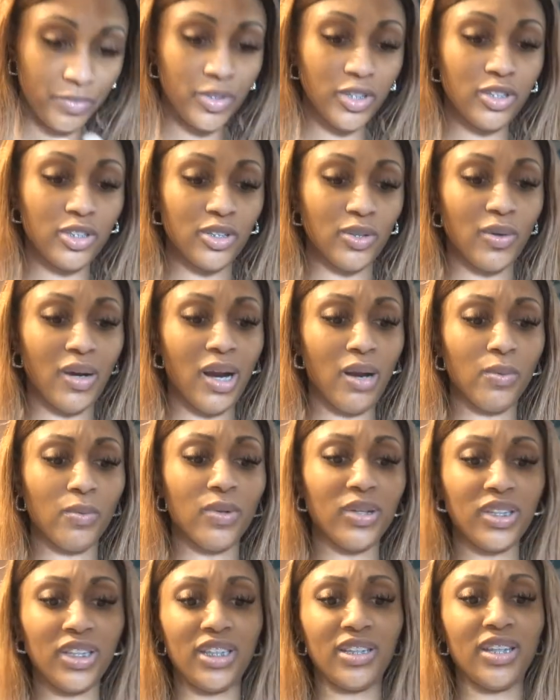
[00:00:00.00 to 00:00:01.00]
So I
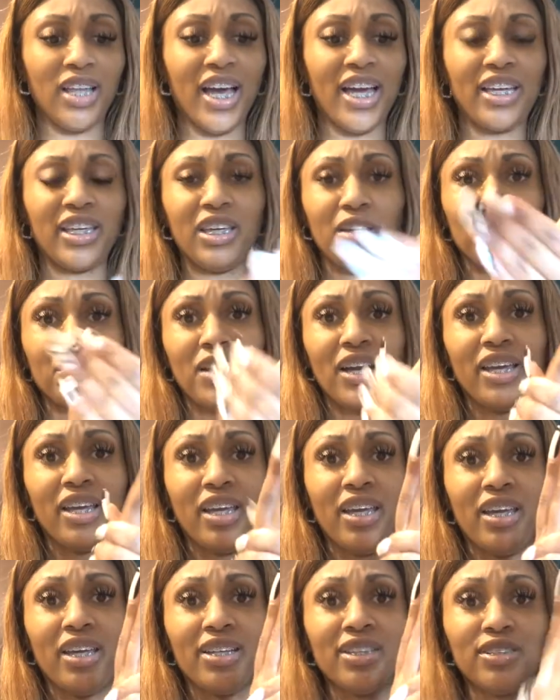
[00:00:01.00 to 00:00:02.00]
really like it. My
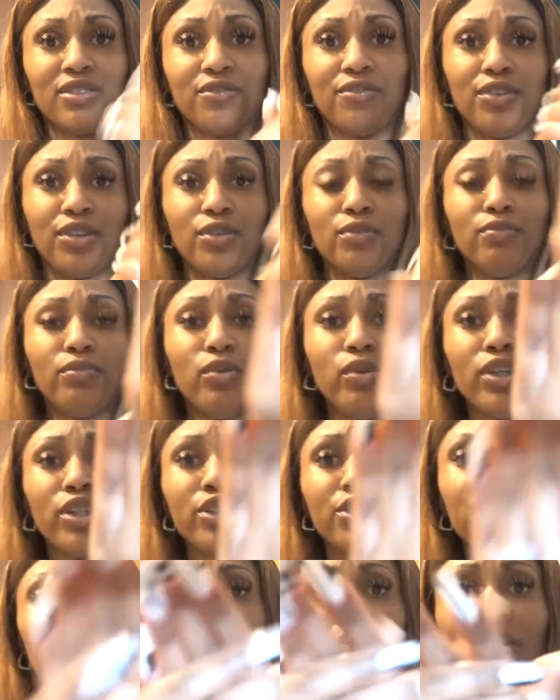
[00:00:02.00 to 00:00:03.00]
hands feel
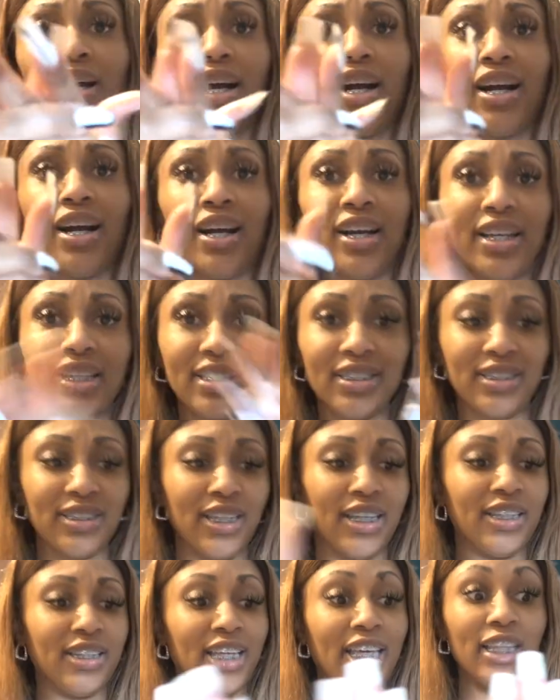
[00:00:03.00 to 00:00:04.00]
moisturized
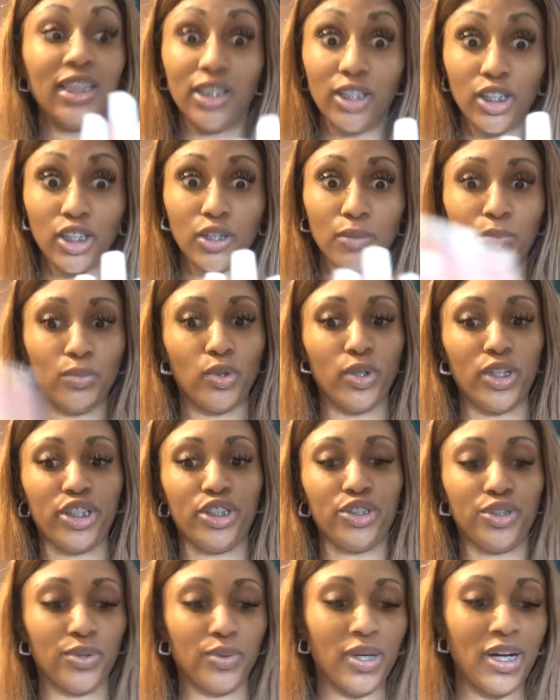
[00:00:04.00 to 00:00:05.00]
and they look
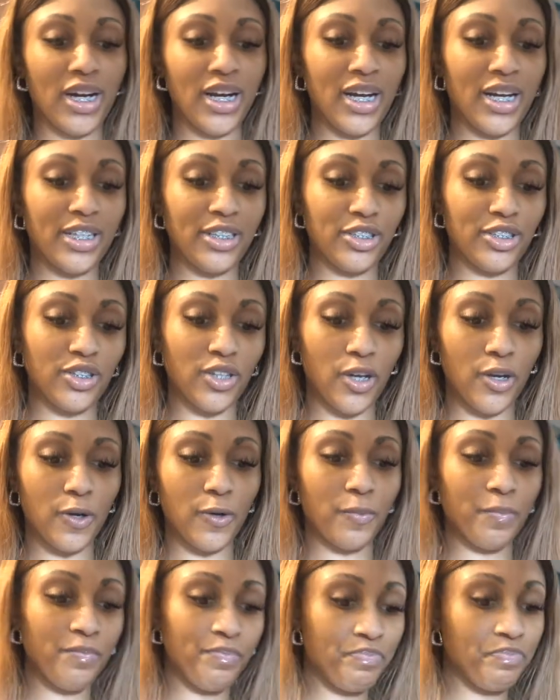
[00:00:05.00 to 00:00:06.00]
moisturized.
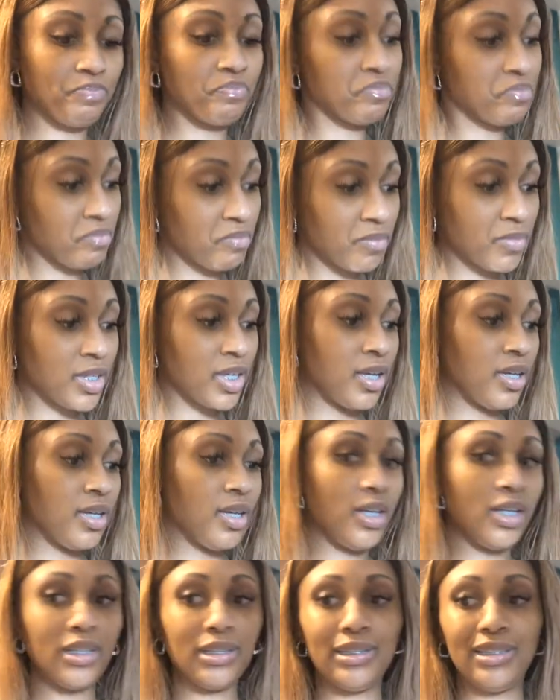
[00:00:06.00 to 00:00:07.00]
So
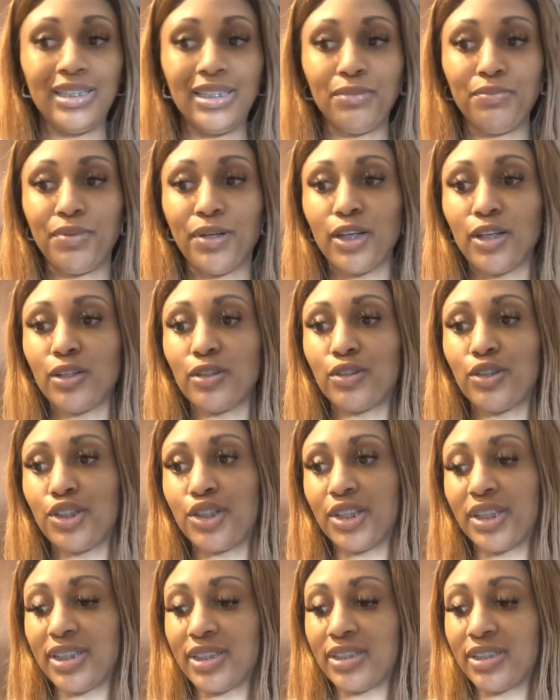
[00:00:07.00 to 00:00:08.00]
good
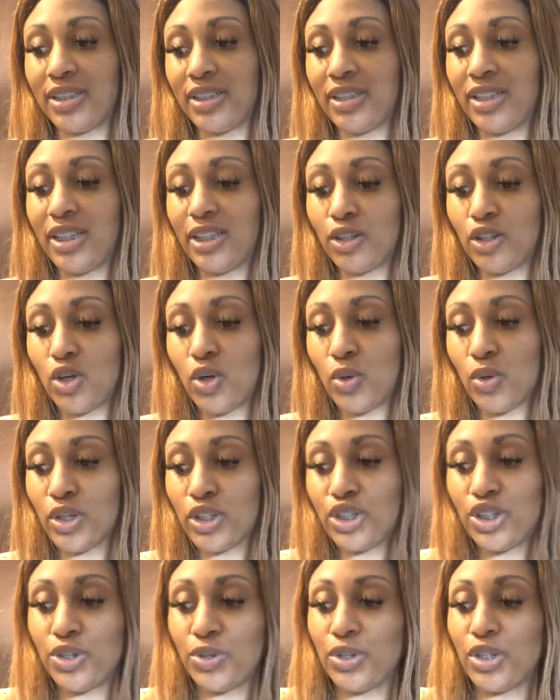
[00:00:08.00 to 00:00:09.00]
purchase. And then of
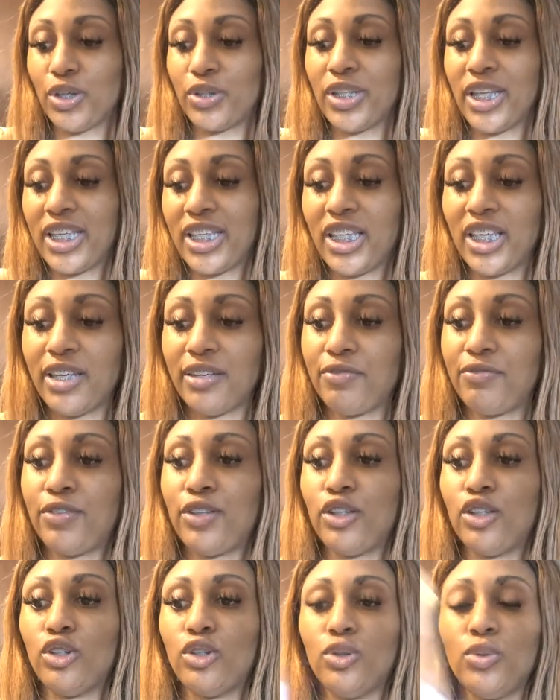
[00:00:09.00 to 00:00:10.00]
course, you know, they
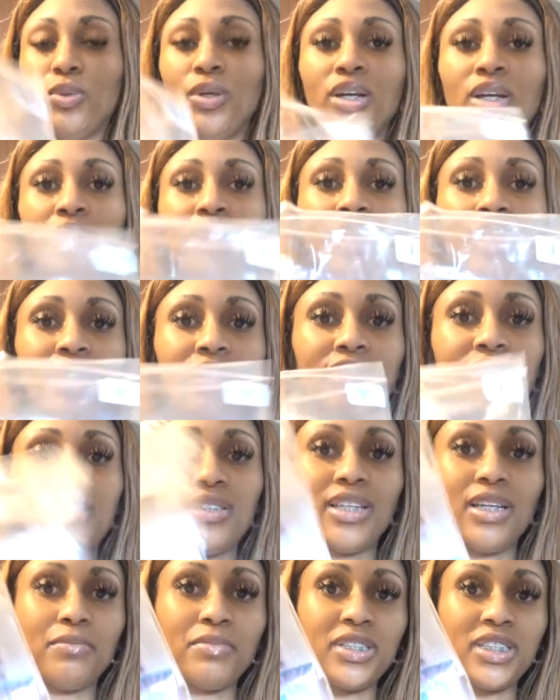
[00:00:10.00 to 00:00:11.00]
give you
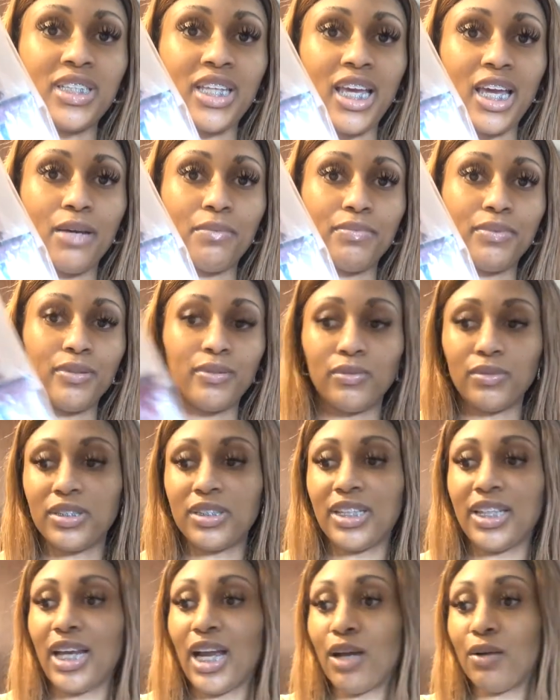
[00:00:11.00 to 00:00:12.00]
some samples
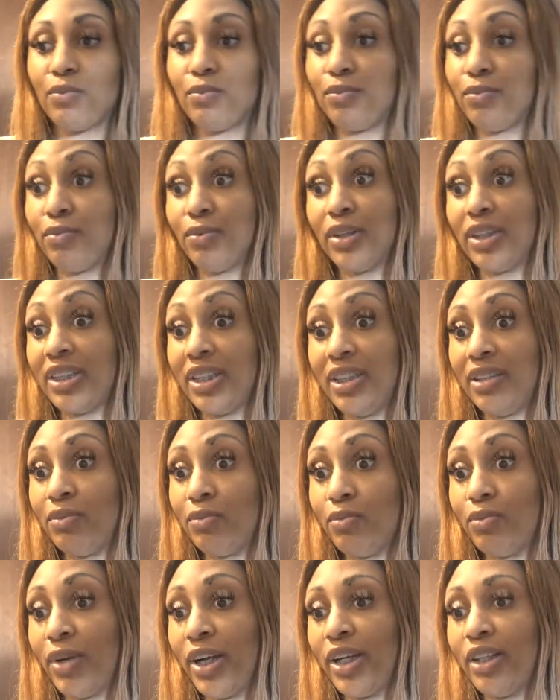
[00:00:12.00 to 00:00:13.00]
that I really
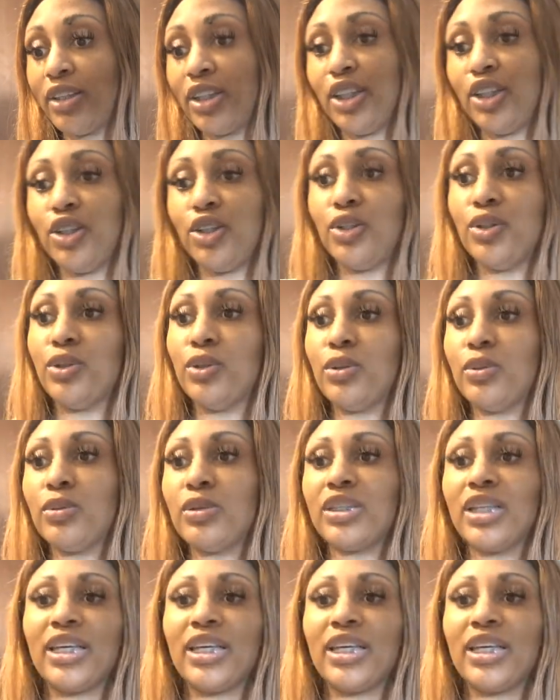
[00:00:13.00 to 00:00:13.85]
rarely use.